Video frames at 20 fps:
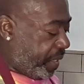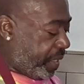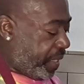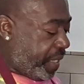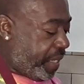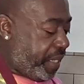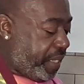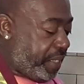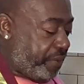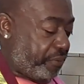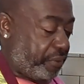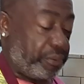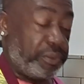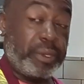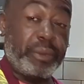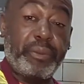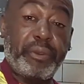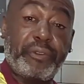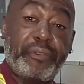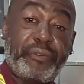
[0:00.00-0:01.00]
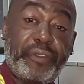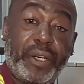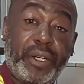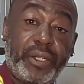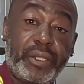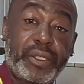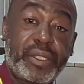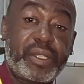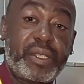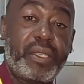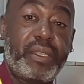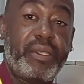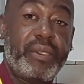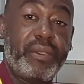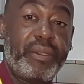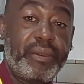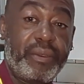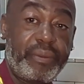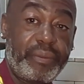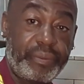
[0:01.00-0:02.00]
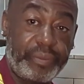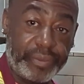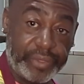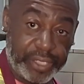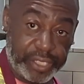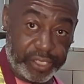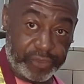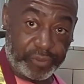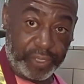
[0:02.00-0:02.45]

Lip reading: And remember, folks, this